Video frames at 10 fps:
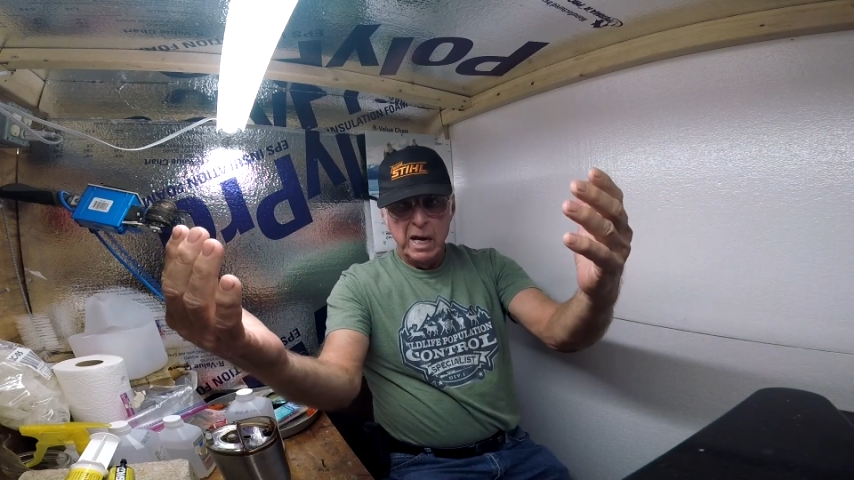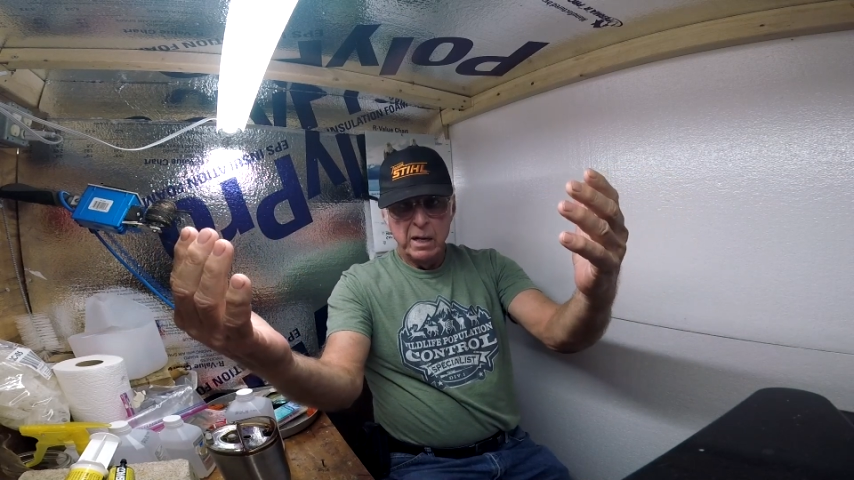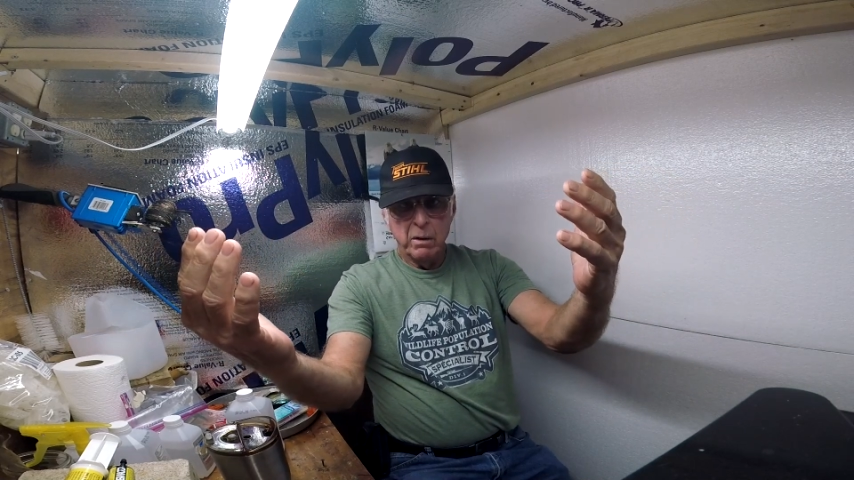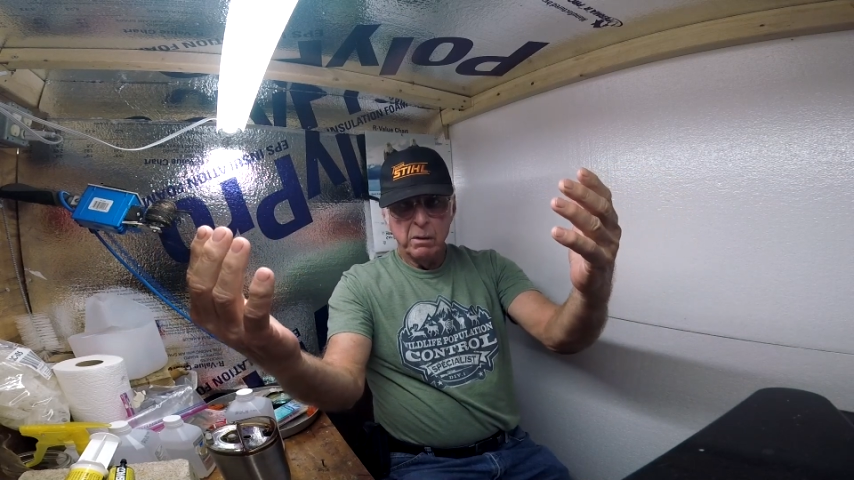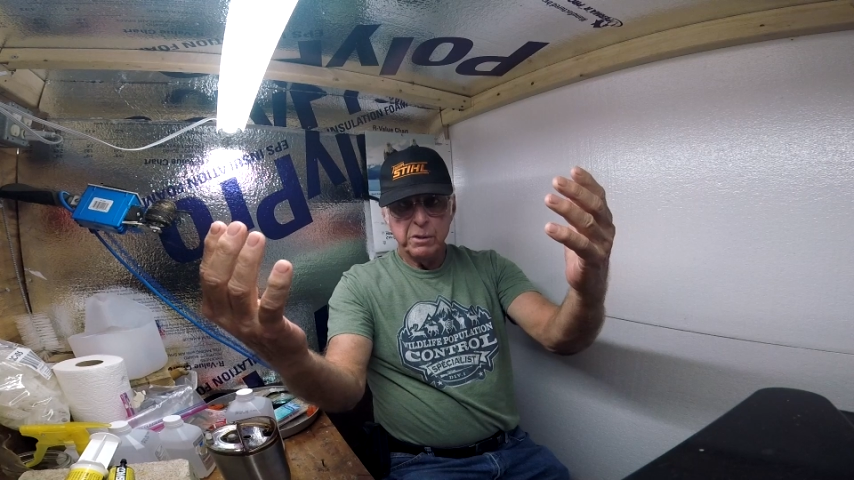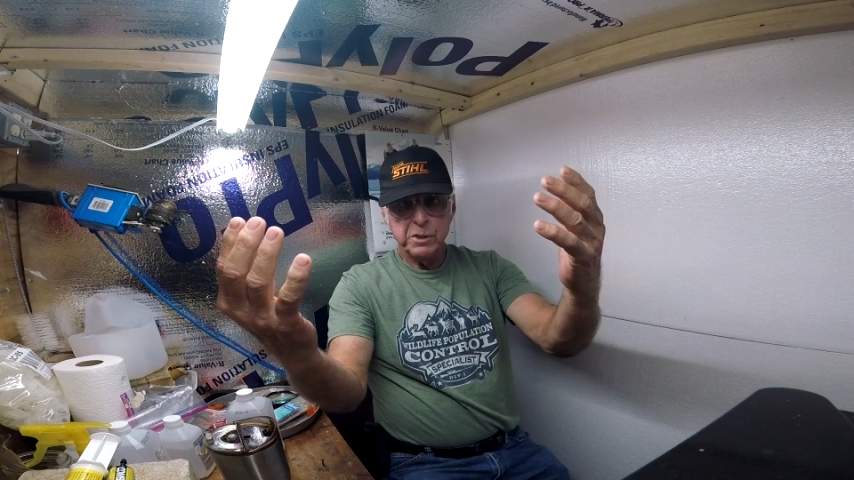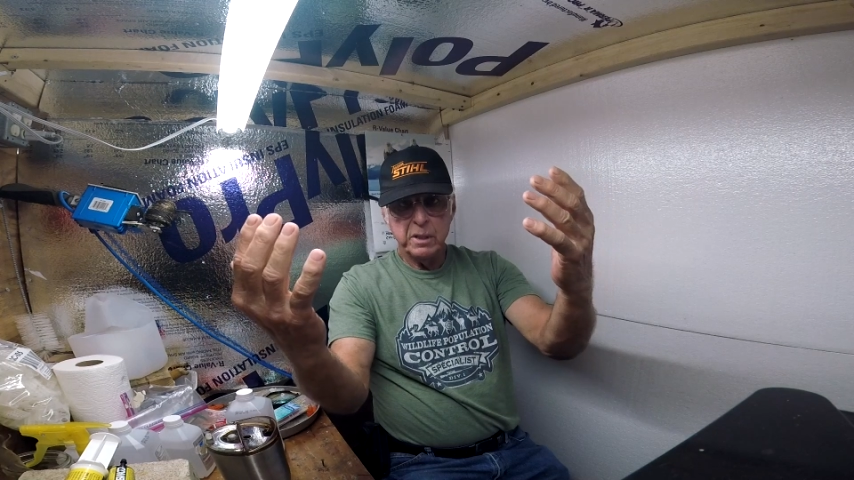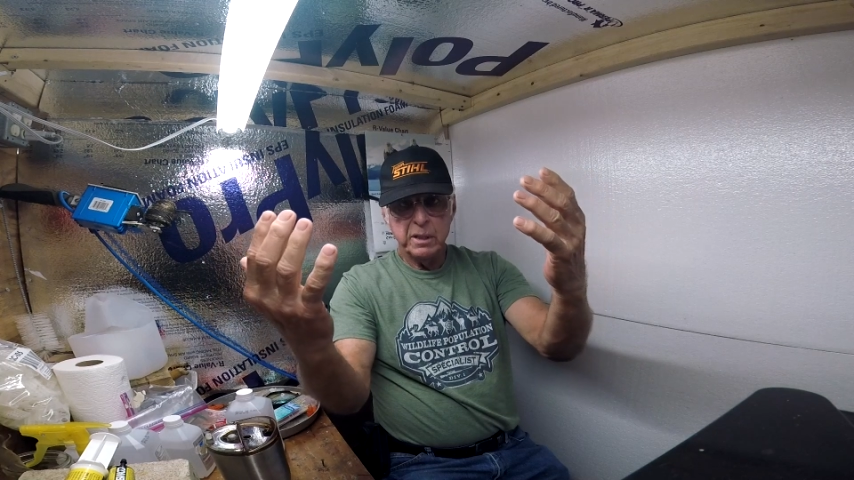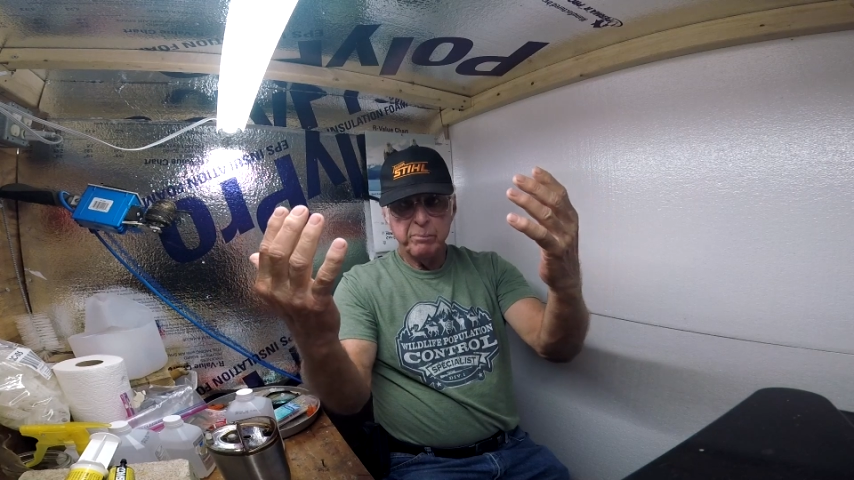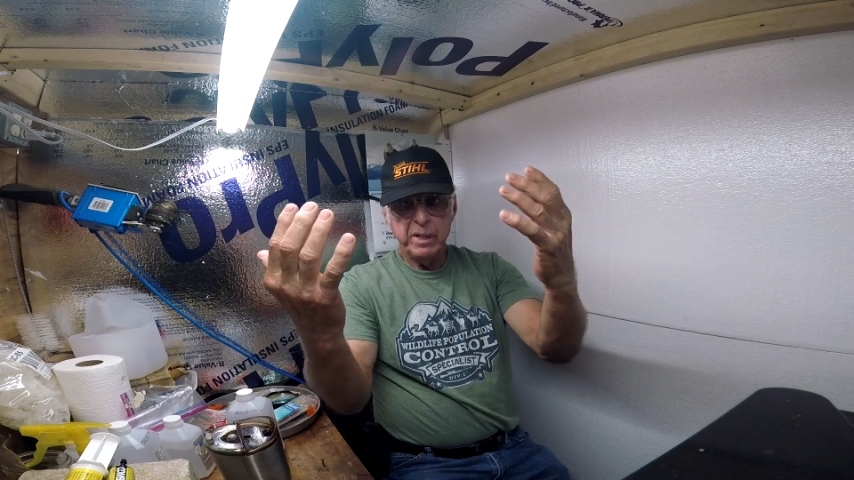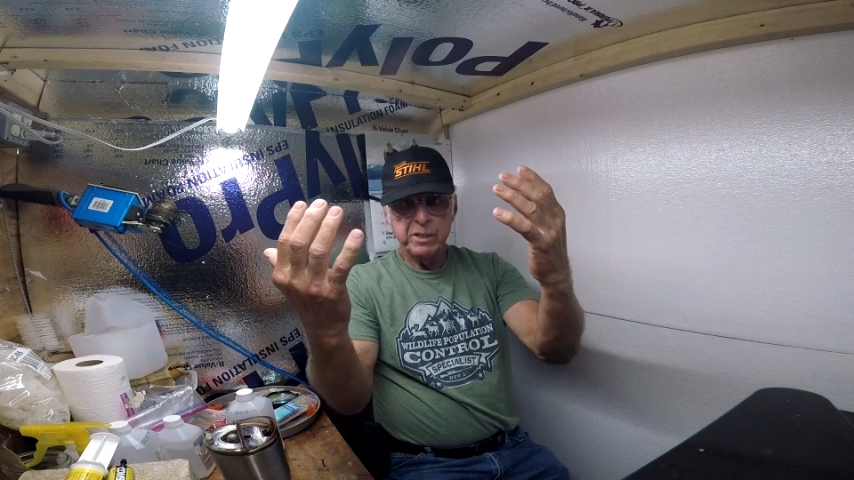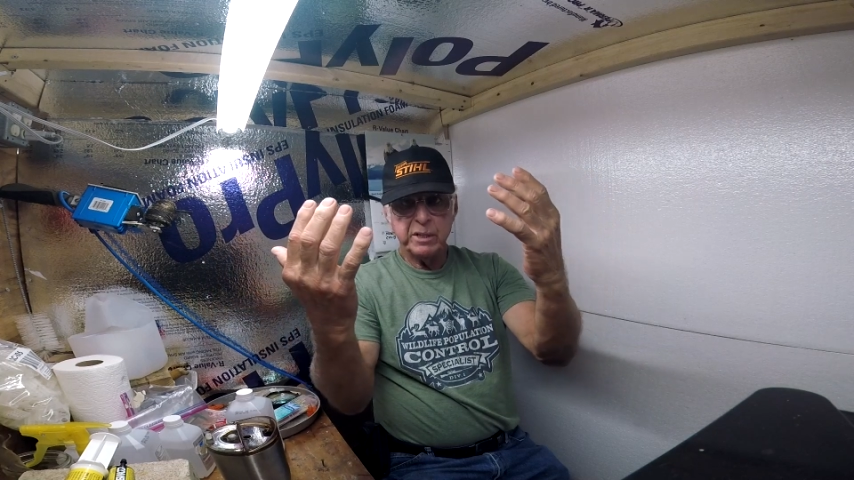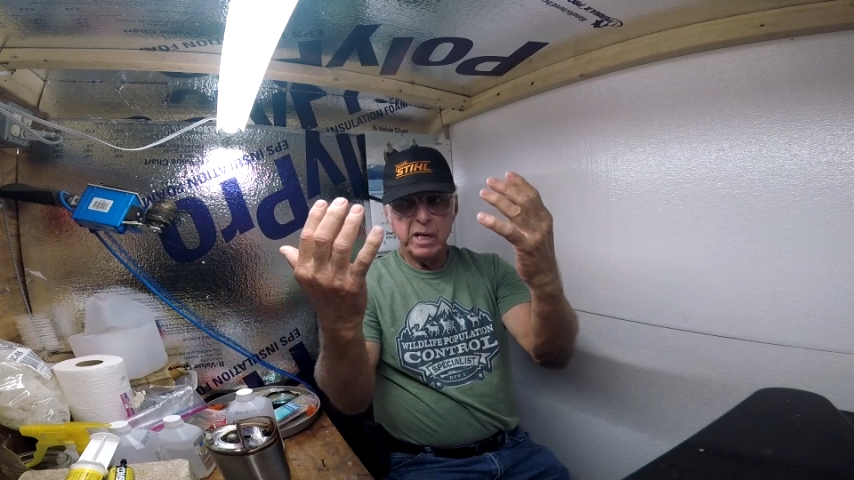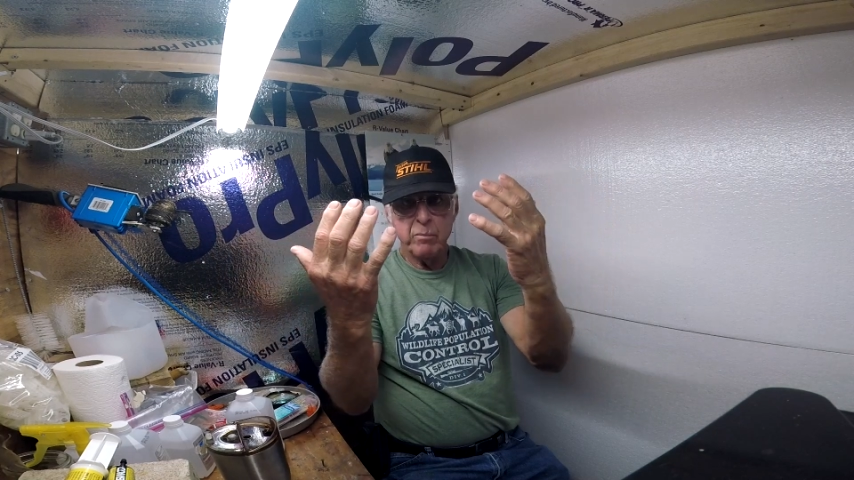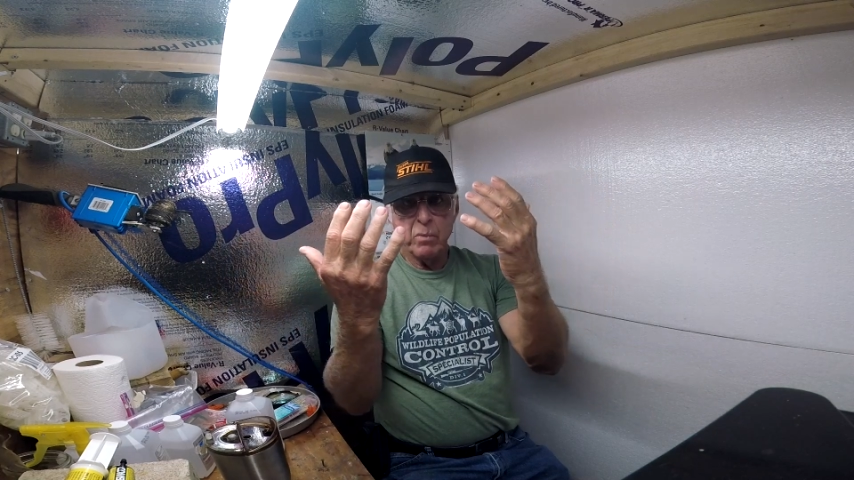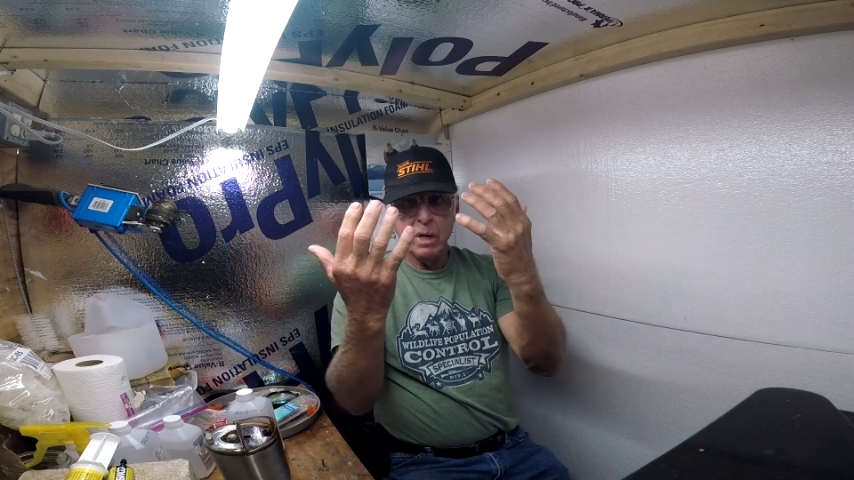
And all of a sudden, the bees came